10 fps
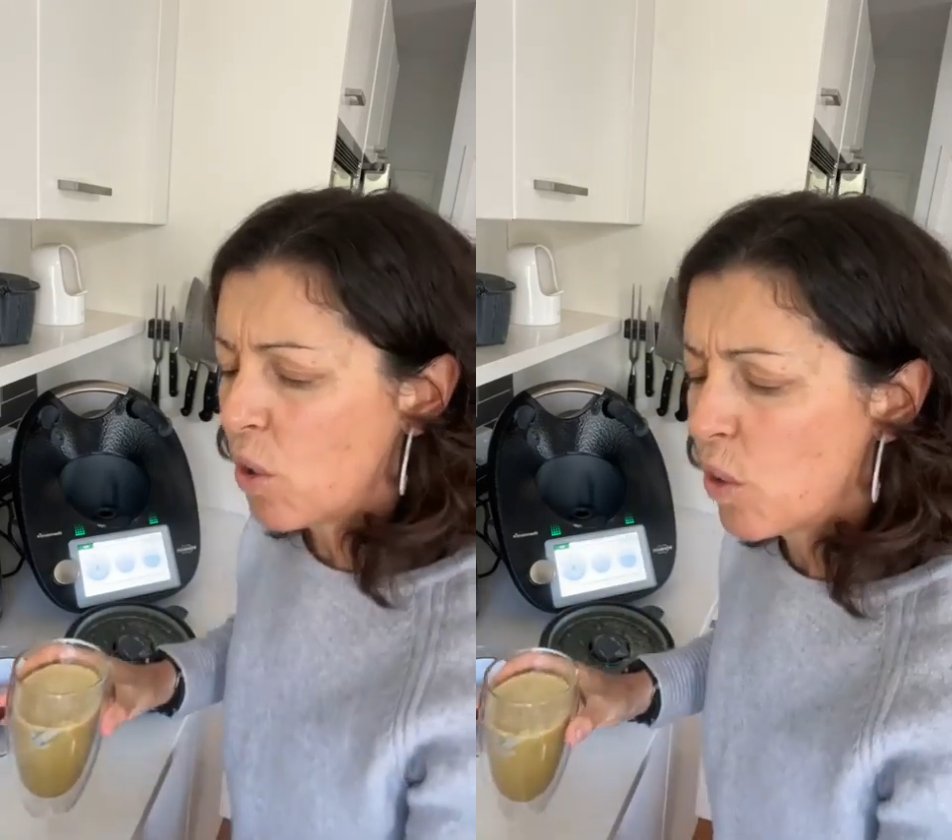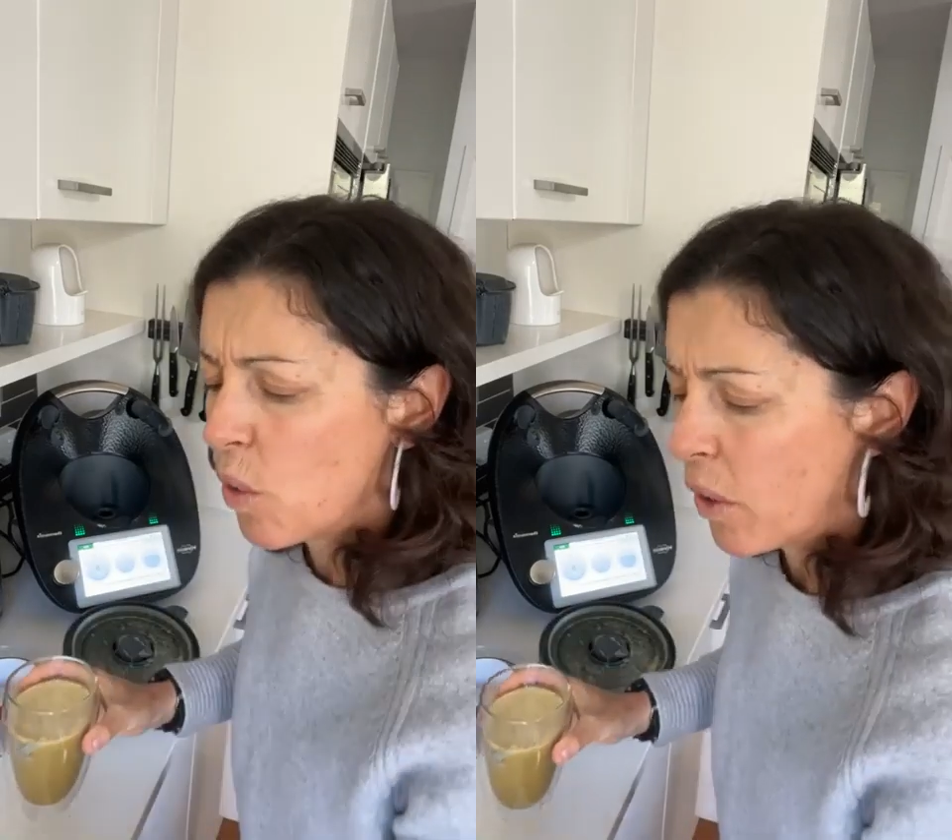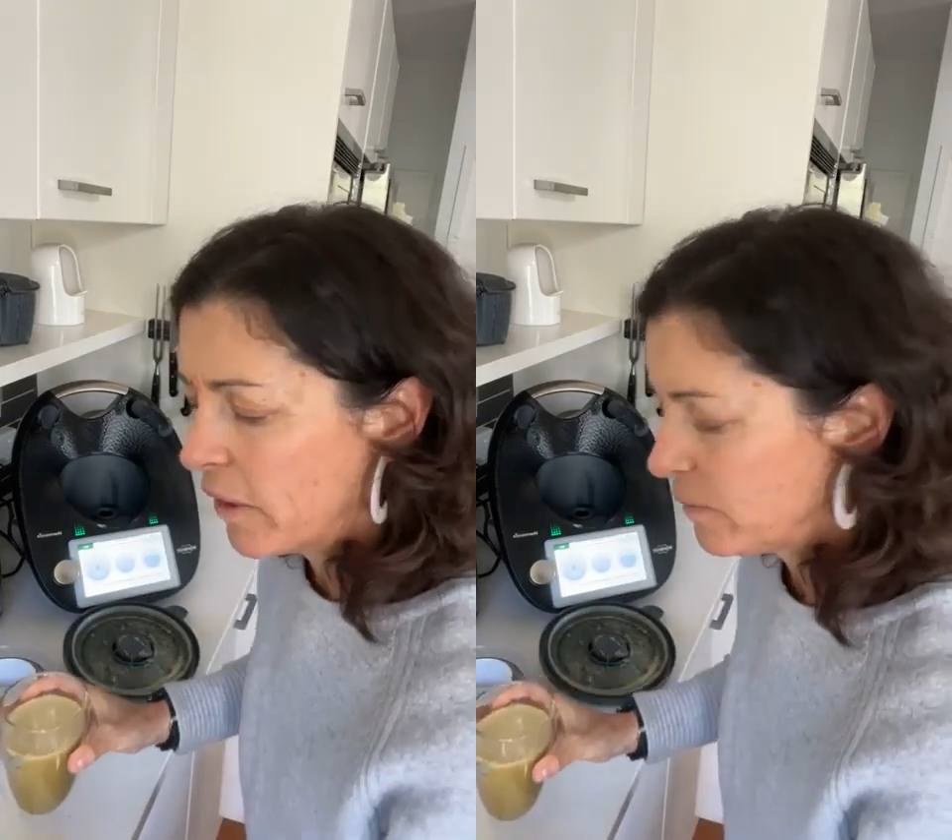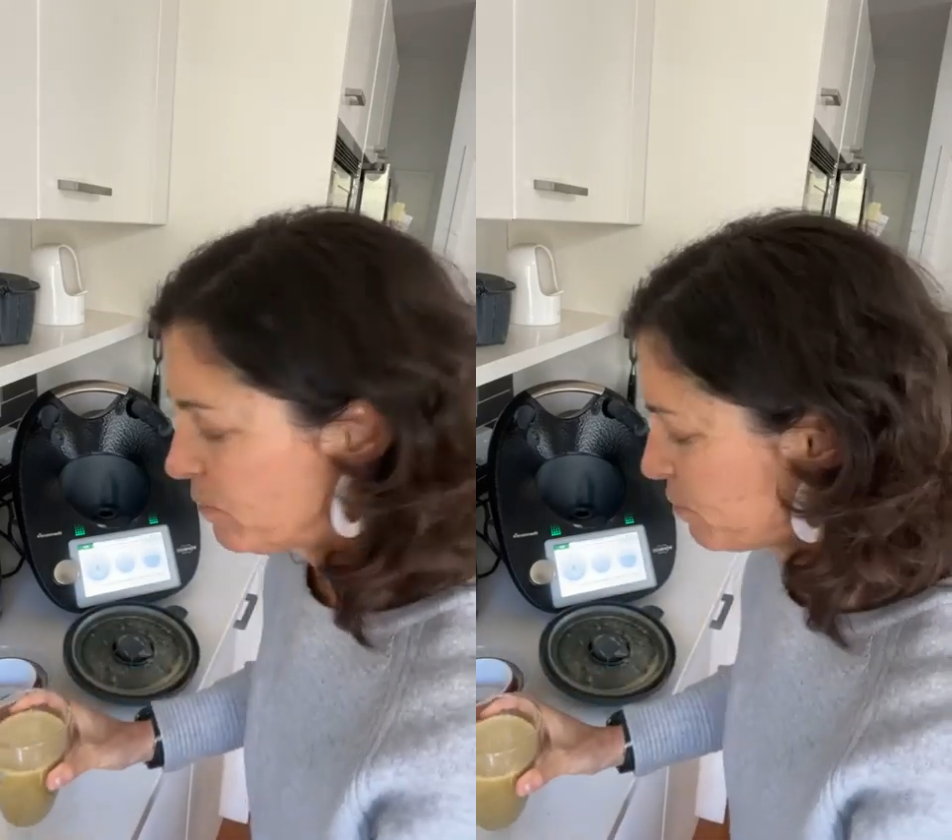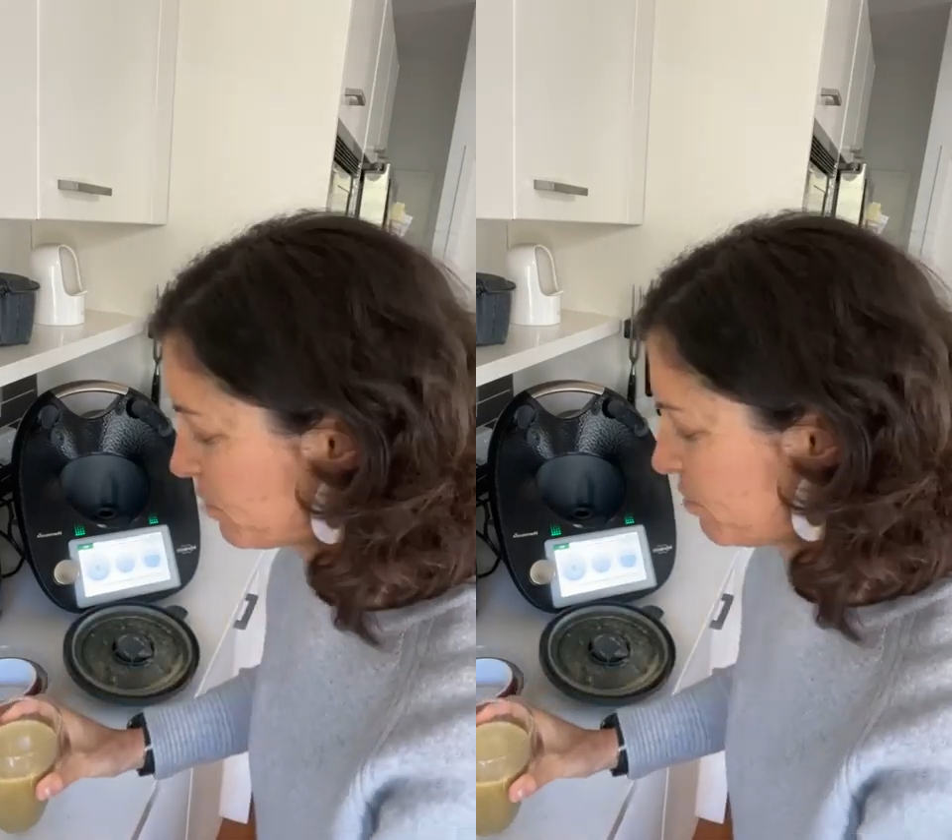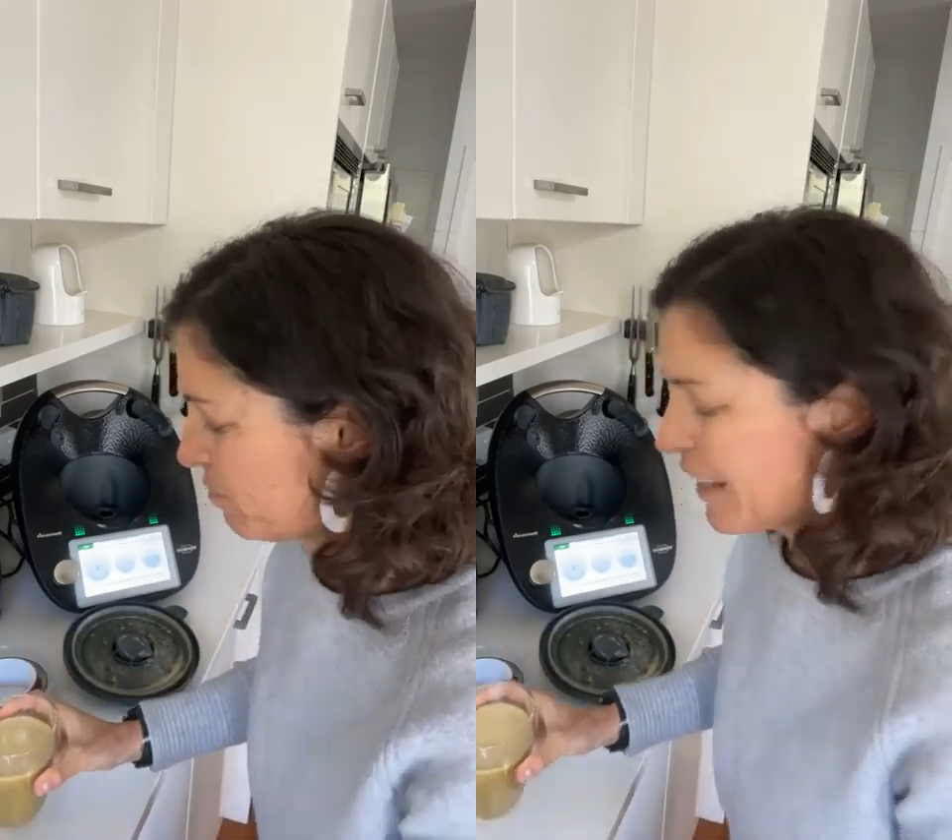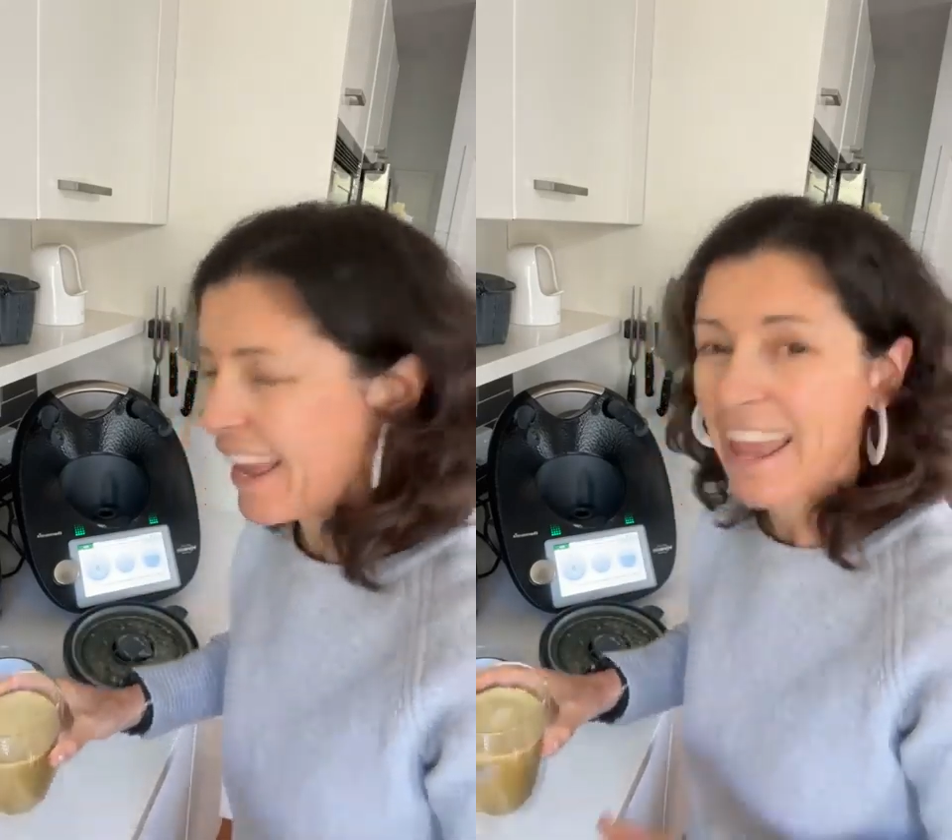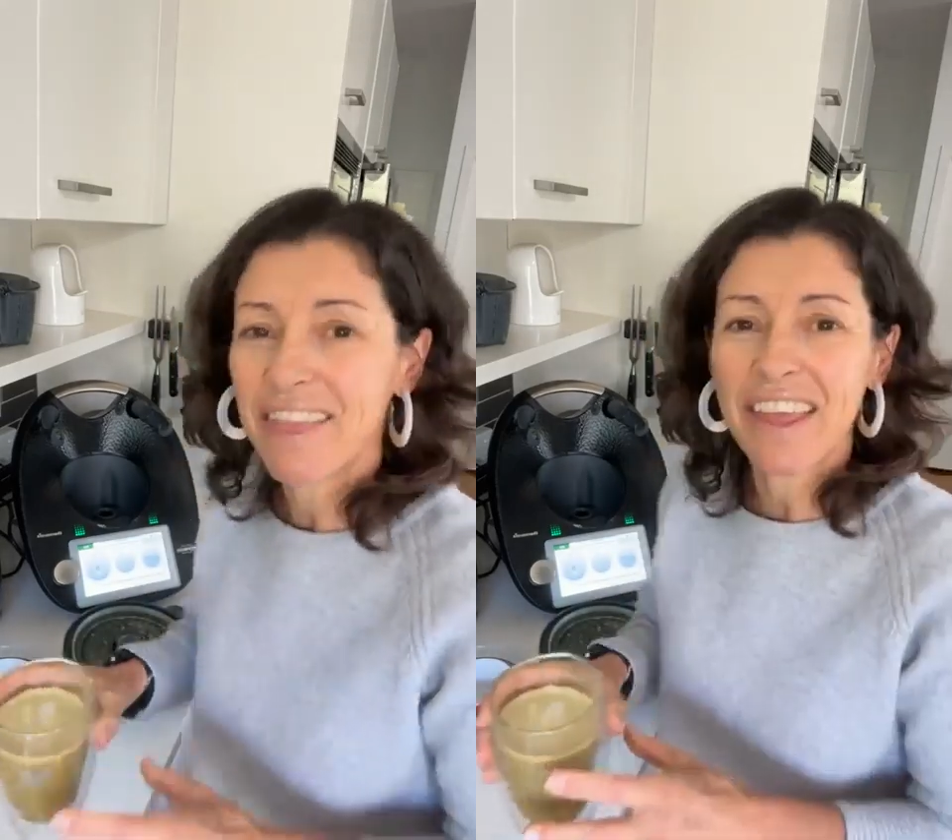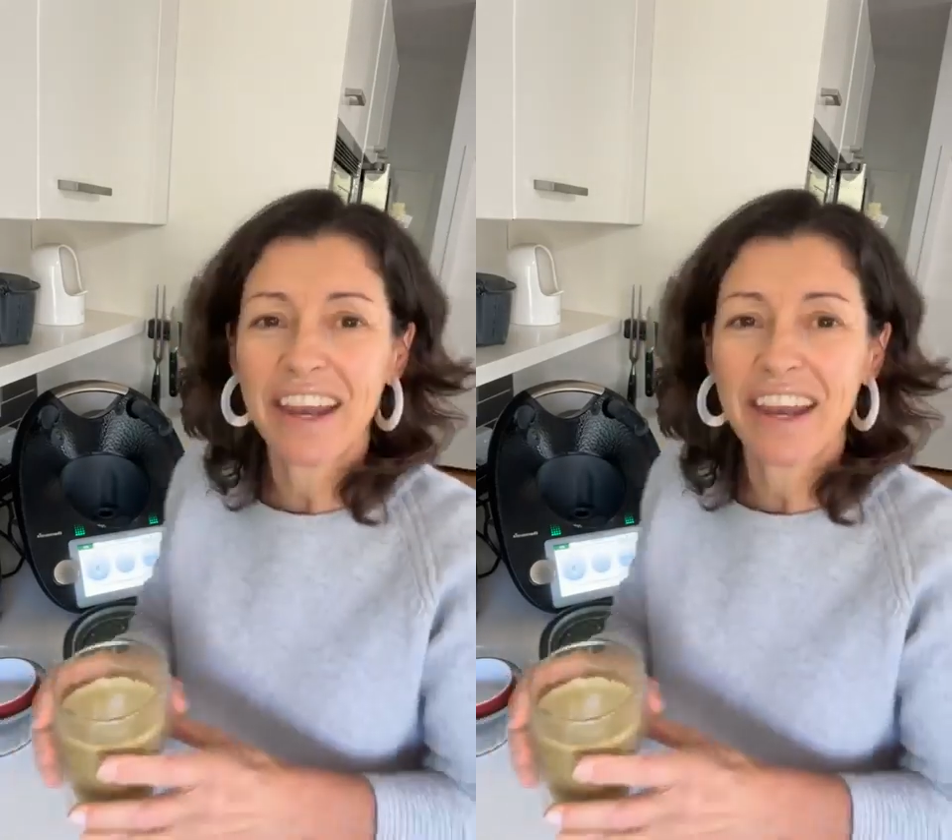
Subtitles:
Oh, and